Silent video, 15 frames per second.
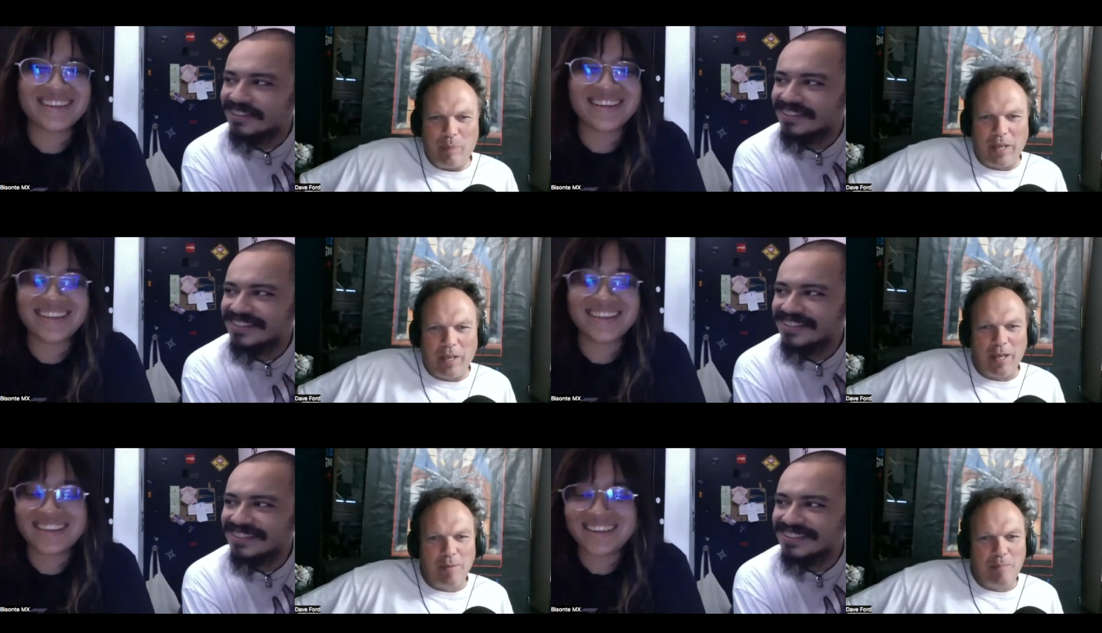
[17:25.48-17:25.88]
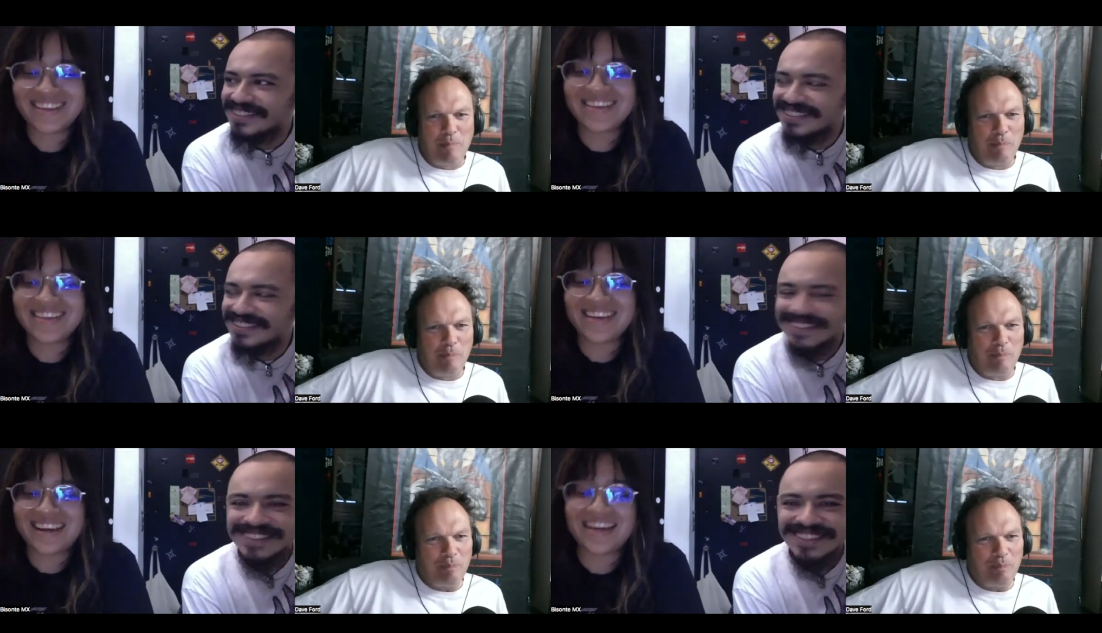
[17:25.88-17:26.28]
Speaker 1: yeah.
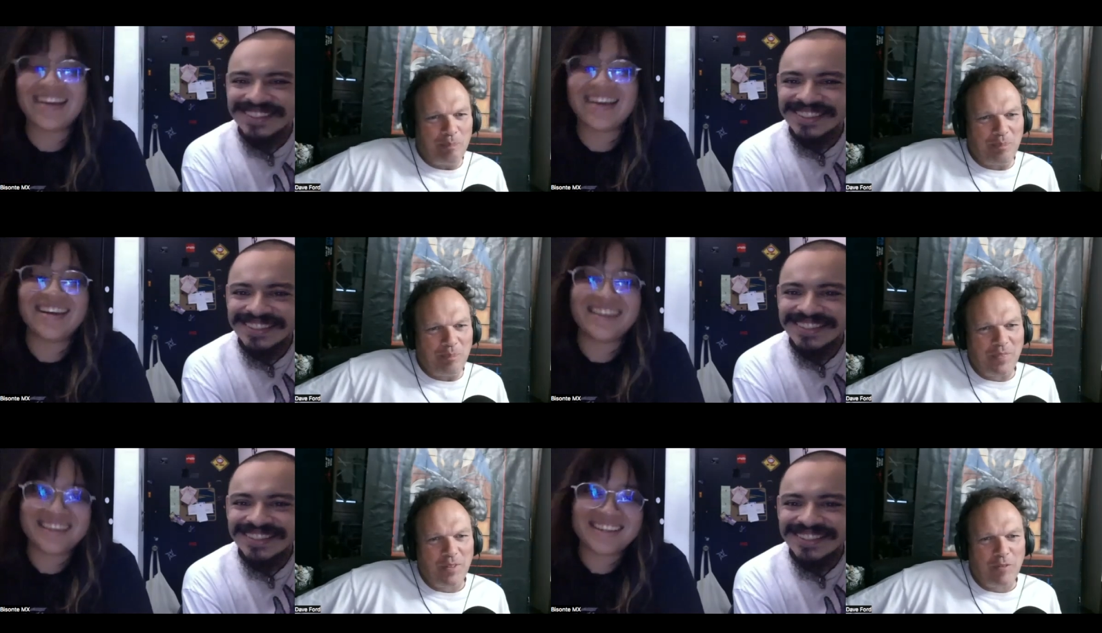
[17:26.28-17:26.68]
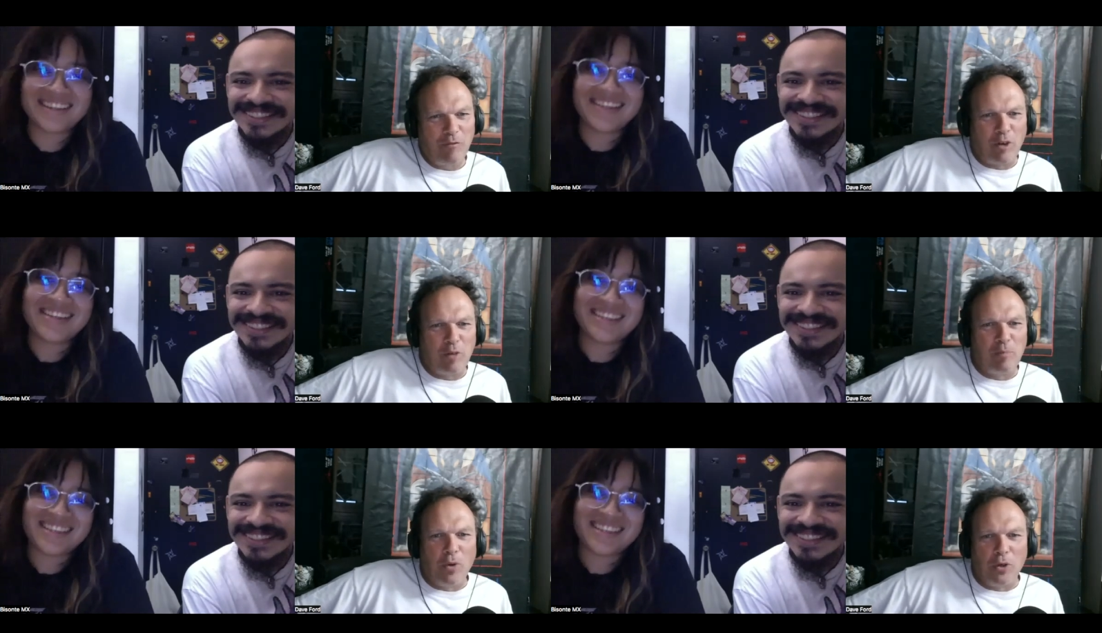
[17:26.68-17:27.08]
yeah. Very
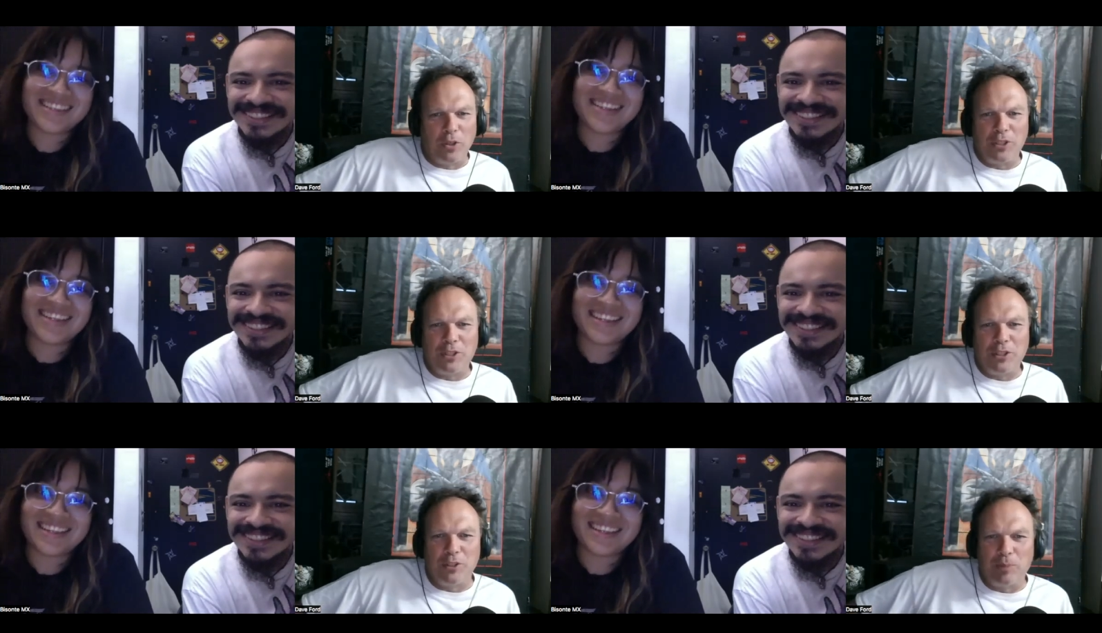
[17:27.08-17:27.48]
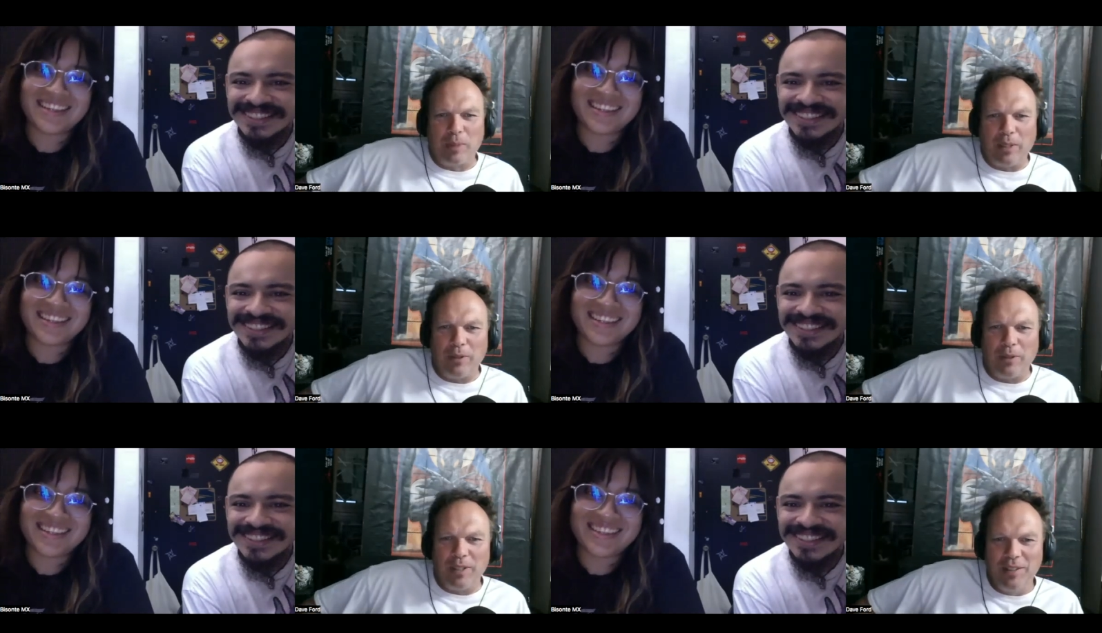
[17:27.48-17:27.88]
modest as well,
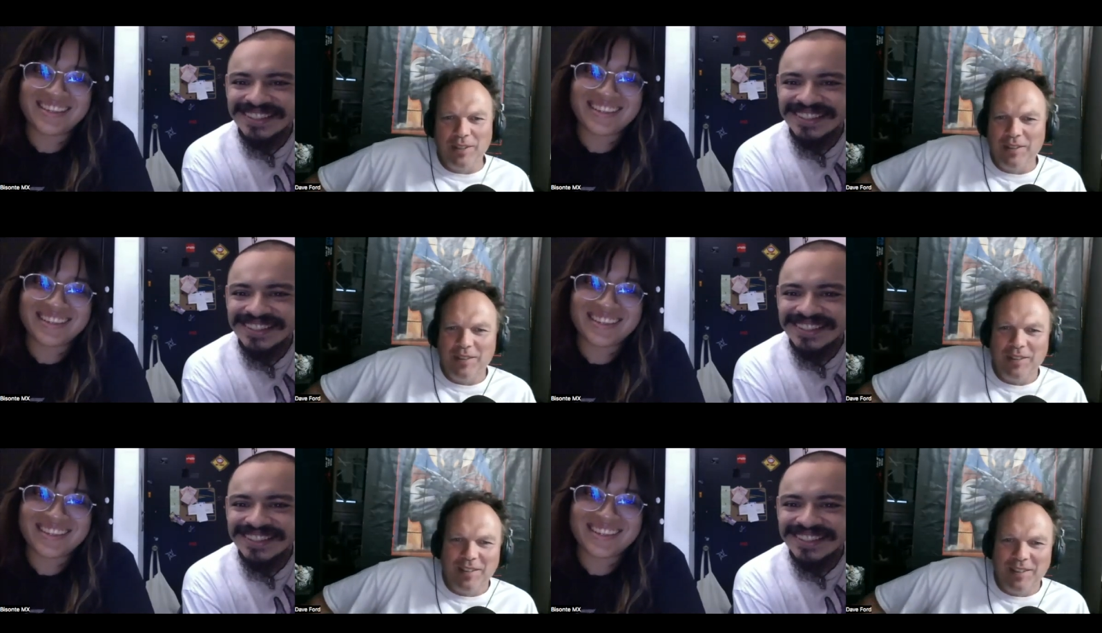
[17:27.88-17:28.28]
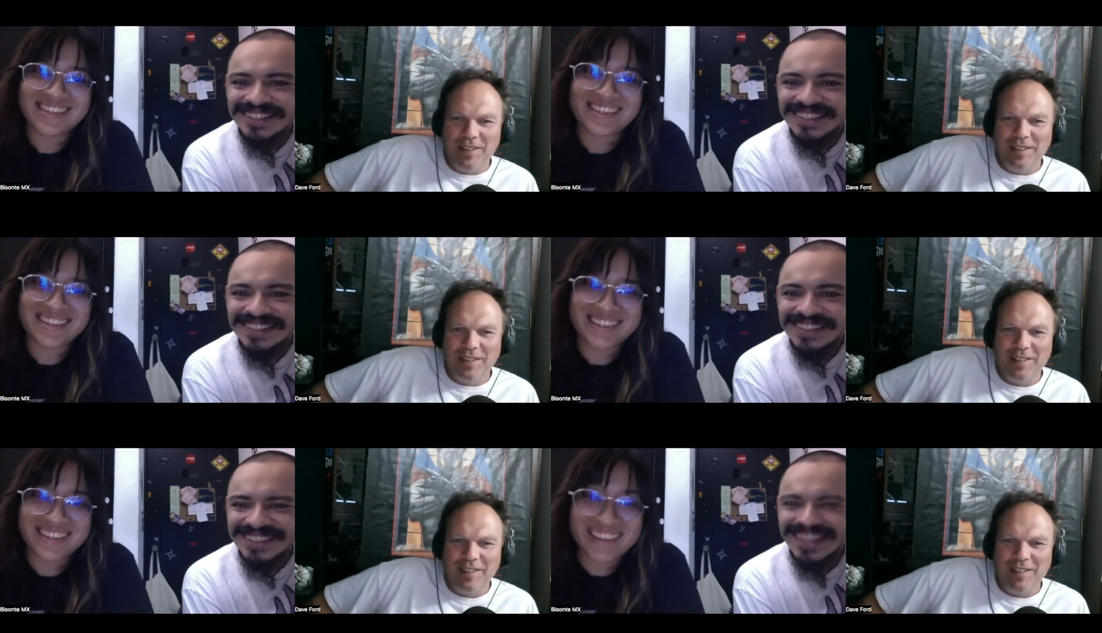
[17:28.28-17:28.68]
then.
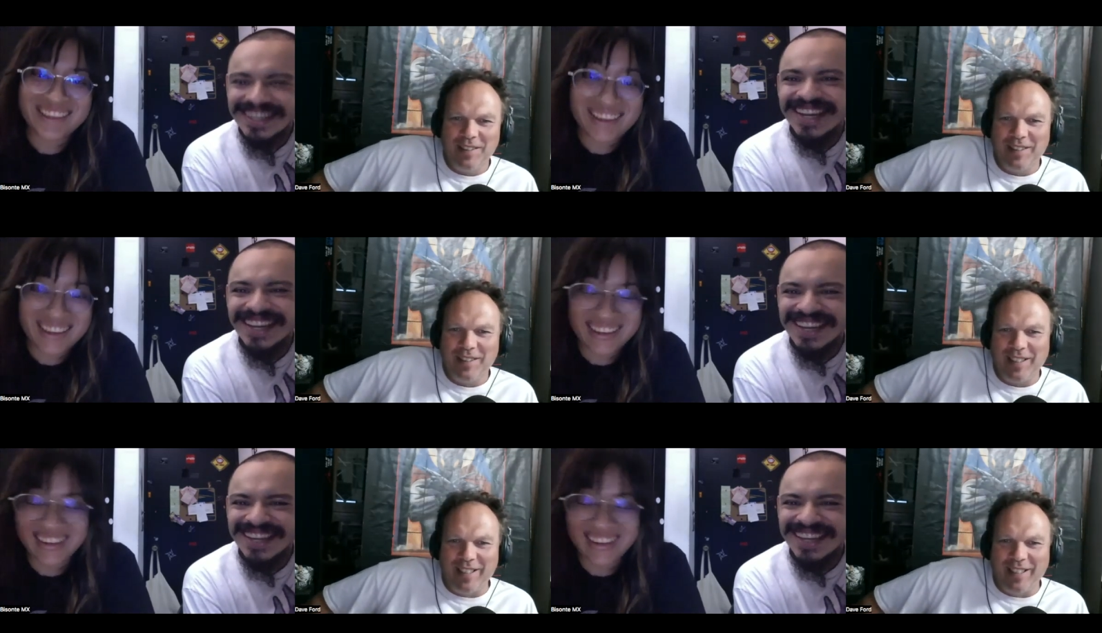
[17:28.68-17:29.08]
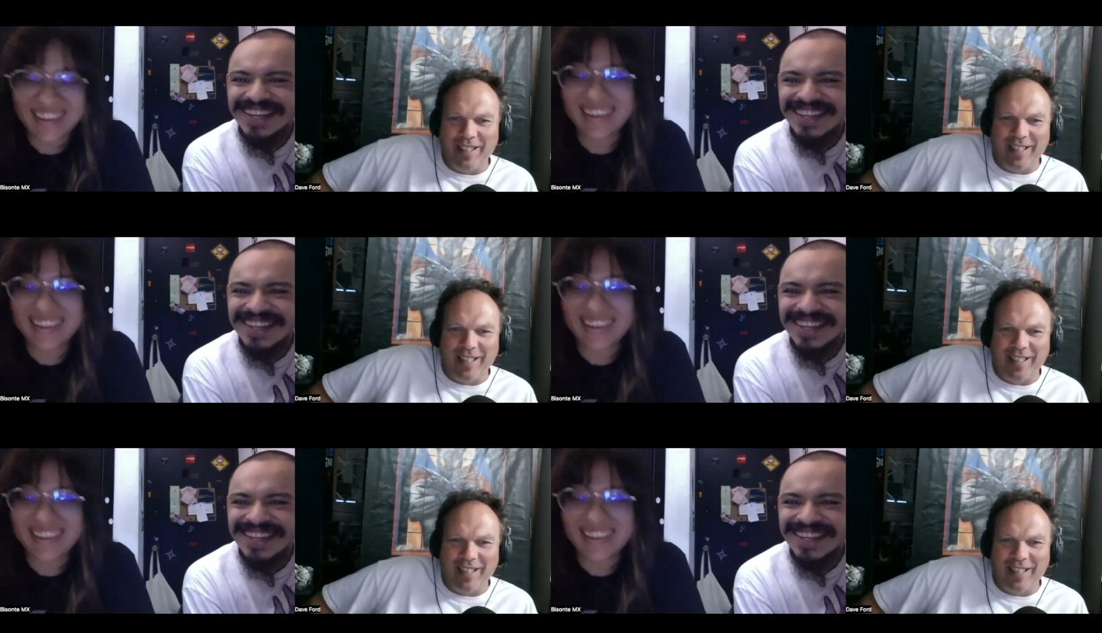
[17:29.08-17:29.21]
Yeah.